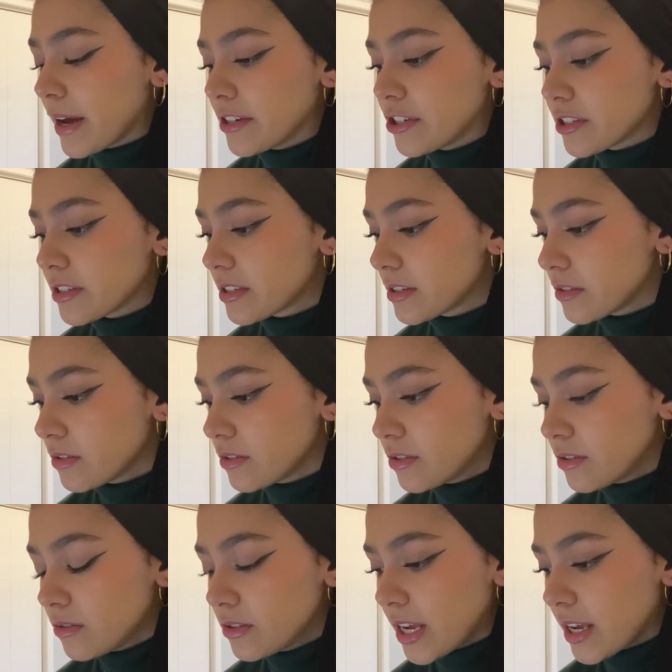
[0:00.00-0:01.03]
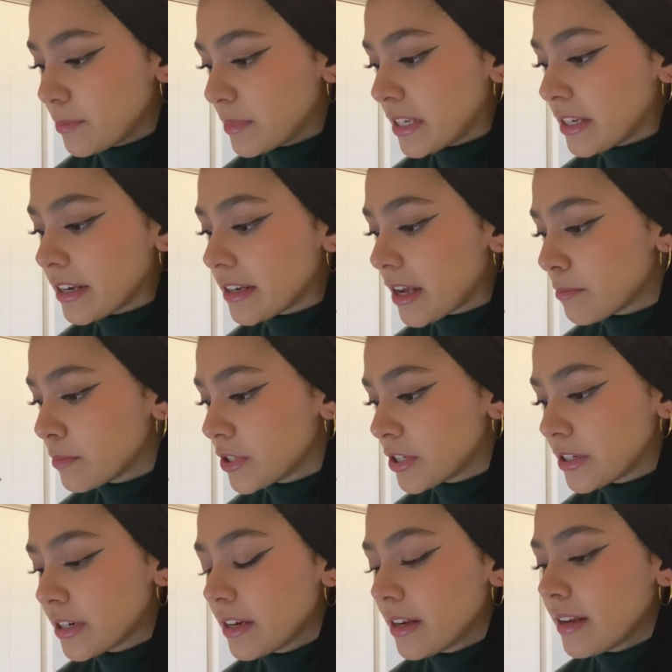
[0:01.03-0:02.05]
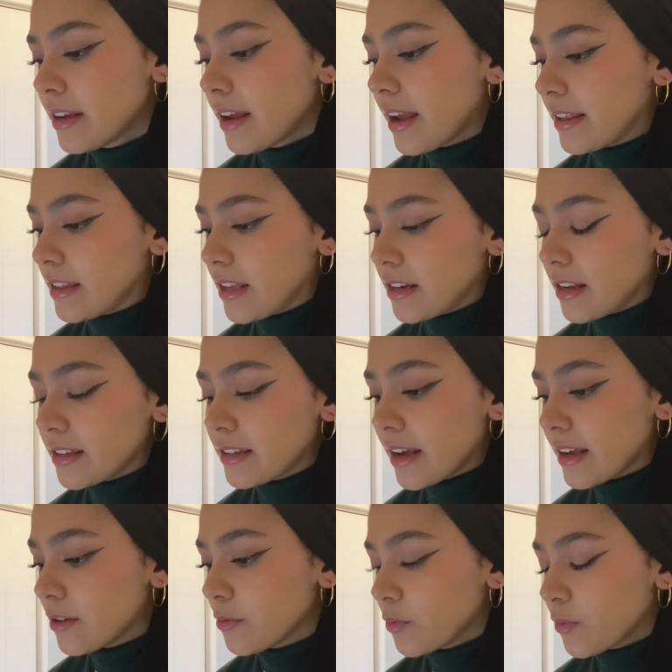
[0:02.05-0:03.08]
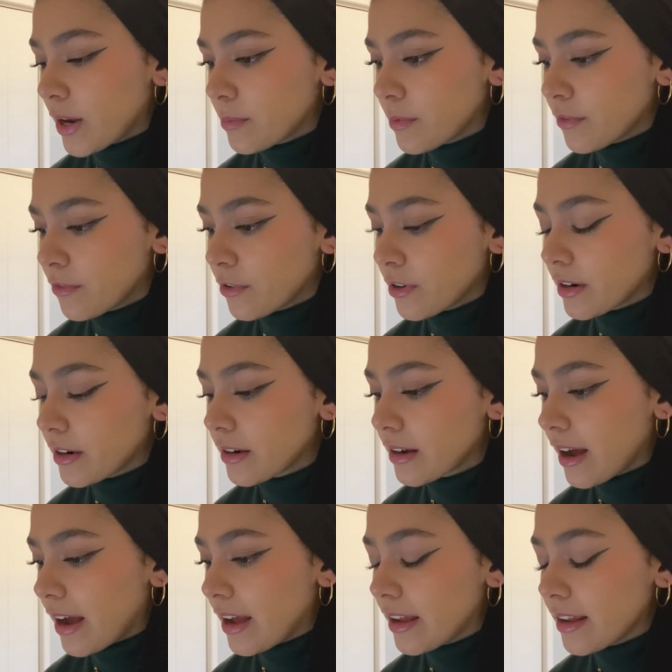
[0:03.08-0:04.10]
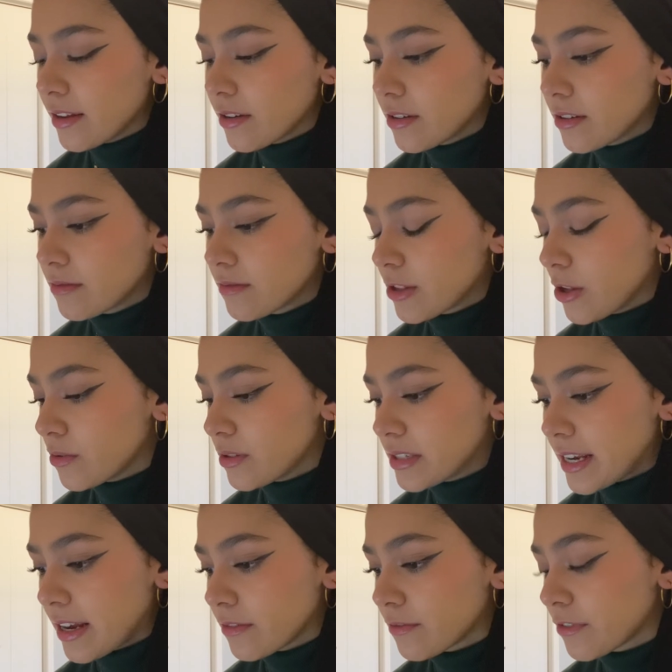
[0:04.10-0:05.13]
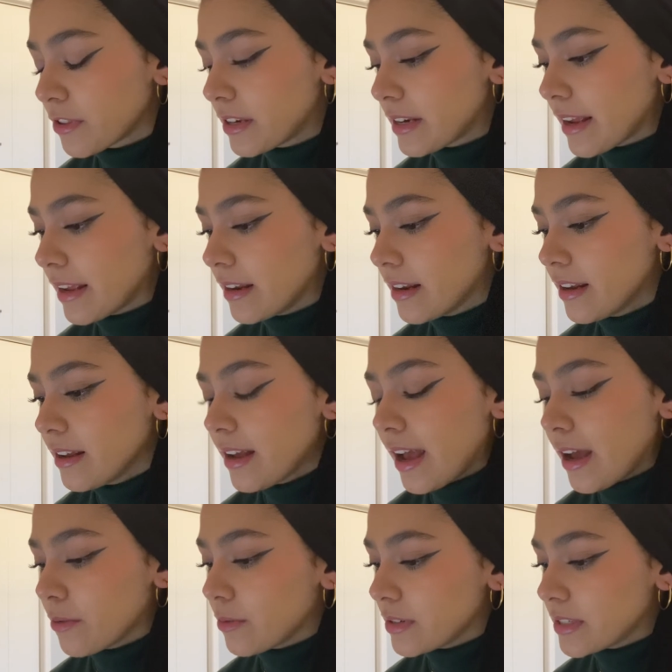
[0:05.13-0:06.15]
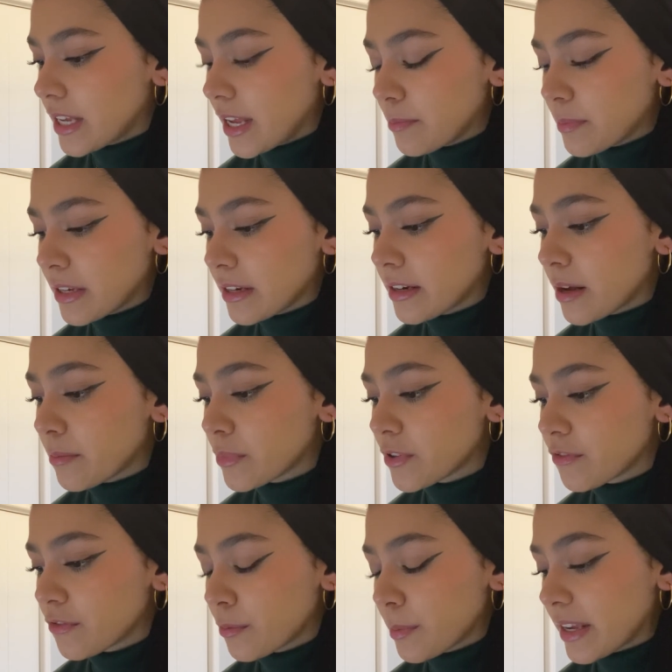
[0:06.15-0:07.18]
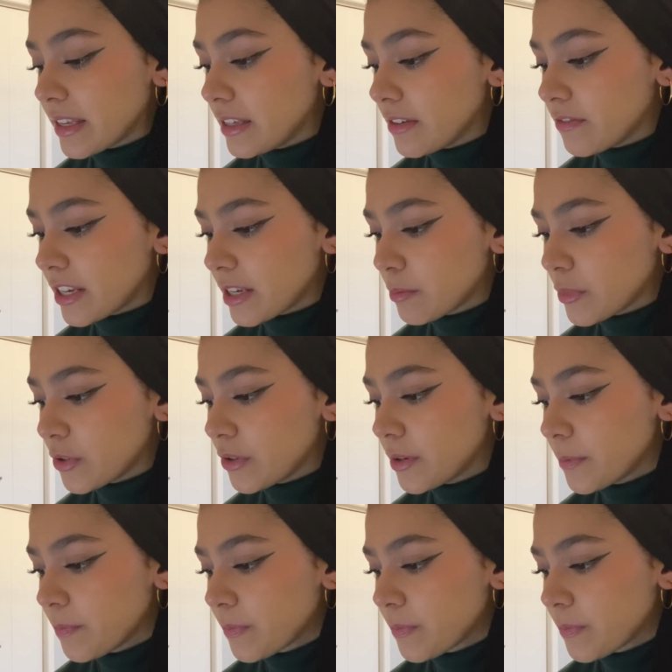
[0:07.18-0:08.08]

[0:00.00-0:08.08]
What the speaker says: I just typed in a number, and then at night, right before I closed down for the night, I would type in a number for my evening mood.